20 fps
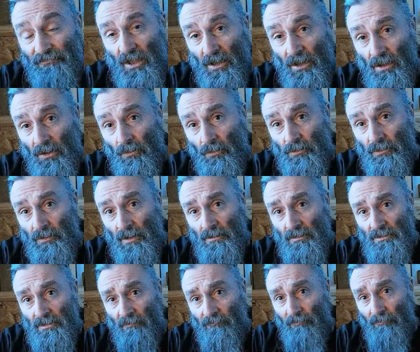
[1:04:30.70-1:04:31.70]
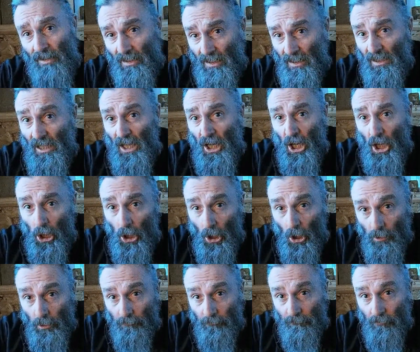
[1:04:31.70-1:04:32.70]
Lord knows I've made a
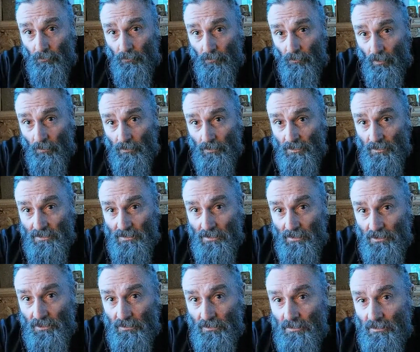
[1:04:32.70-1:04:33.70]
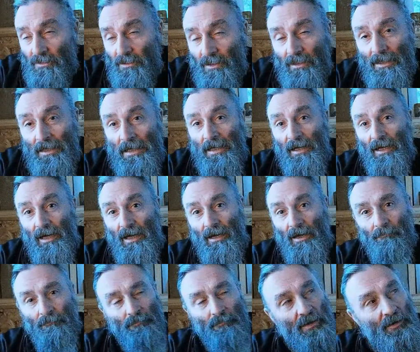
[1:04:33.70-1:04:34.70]
lot of wrong decisions.
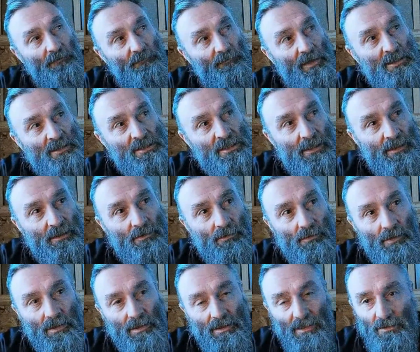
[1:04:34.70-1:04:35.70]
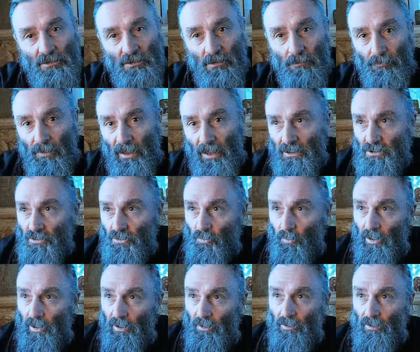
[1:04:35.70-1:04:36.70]
But eventually you're going to get to a place
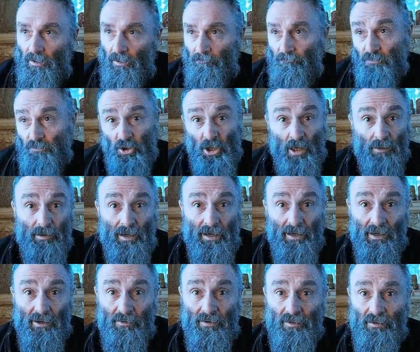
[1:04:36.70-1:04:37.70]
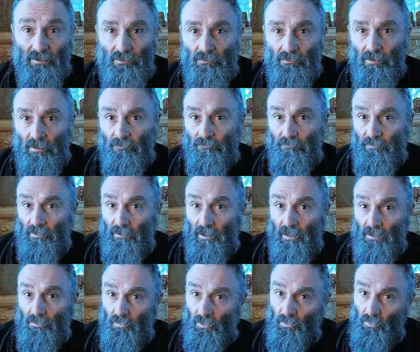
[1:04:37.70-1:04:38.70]
where, trial by error, you're going to figure
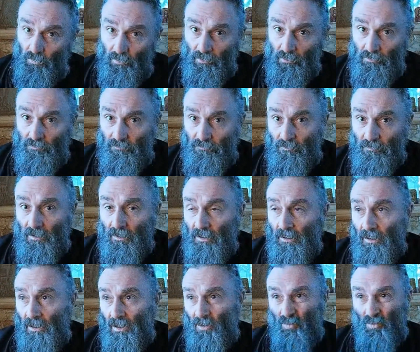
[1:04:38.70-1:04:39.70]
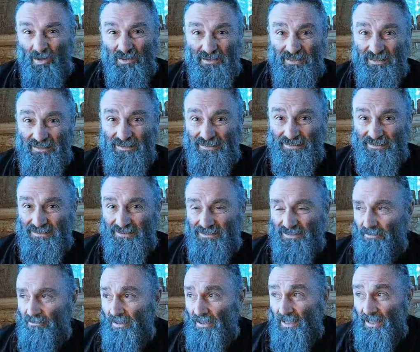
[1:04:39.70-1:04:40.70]
out what works and what doesn't.
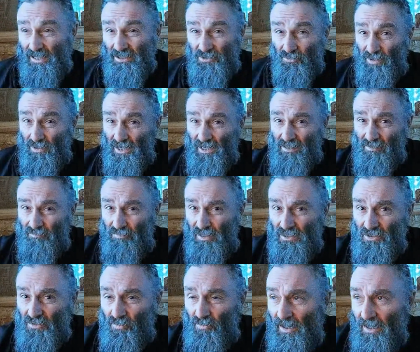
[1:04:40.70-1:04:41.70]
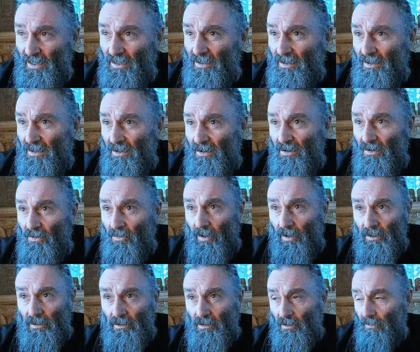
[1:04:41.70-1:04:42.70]
So that's really the best way
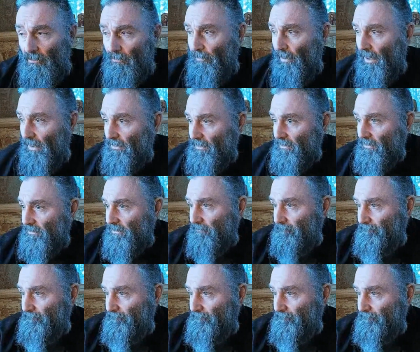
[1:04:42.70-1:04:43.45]
to go about this.